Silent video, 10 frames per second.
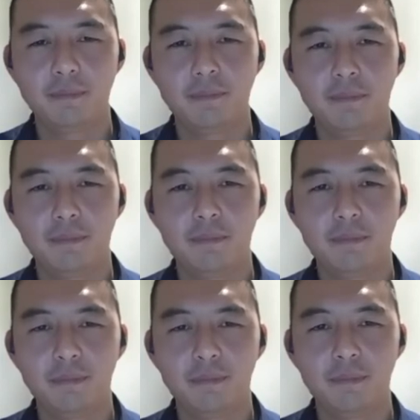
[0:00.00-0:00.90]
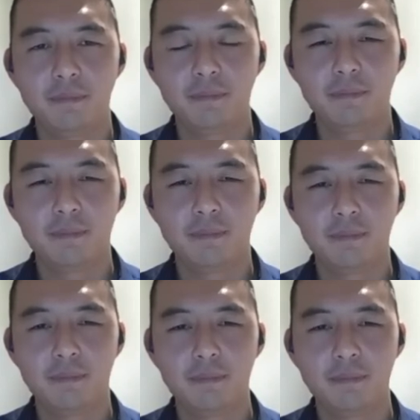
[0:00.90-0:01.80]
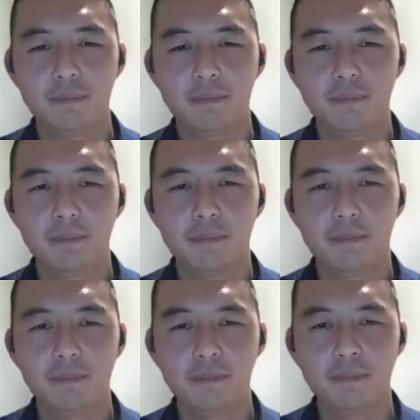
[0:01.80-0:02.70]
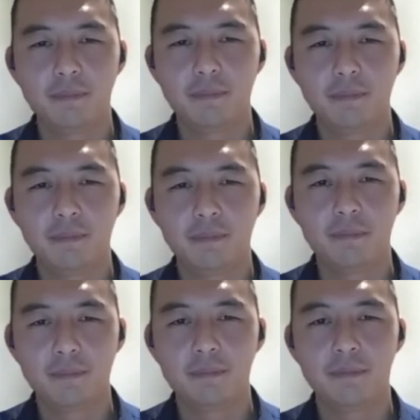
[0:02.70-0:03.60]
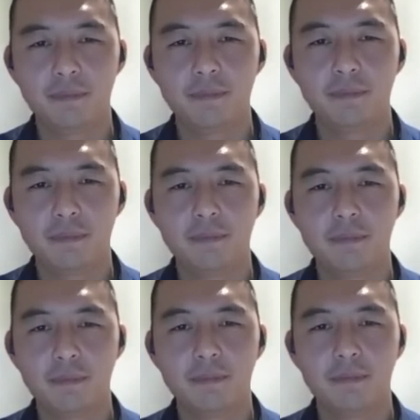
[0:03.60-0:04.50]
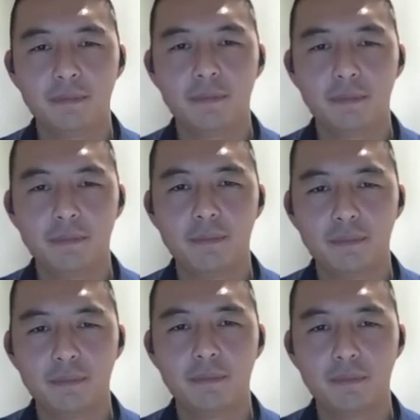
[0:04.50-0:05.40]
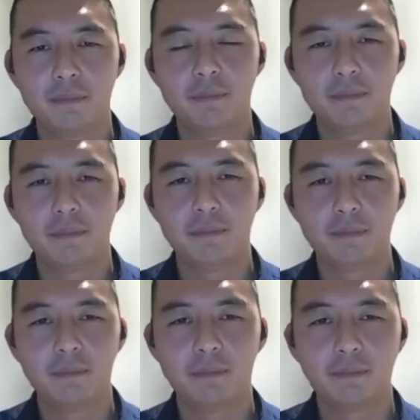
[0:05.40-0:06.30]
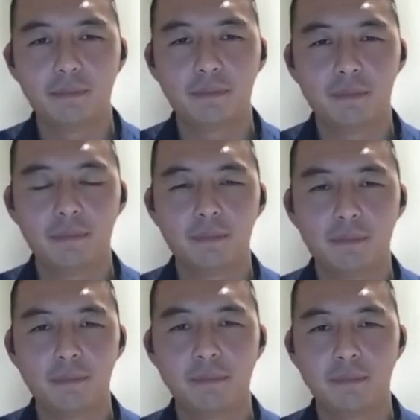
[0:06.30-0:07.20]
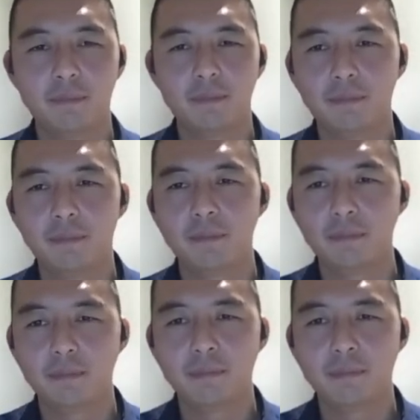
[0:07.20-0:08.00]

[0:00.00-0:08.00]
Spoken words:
(not speaking)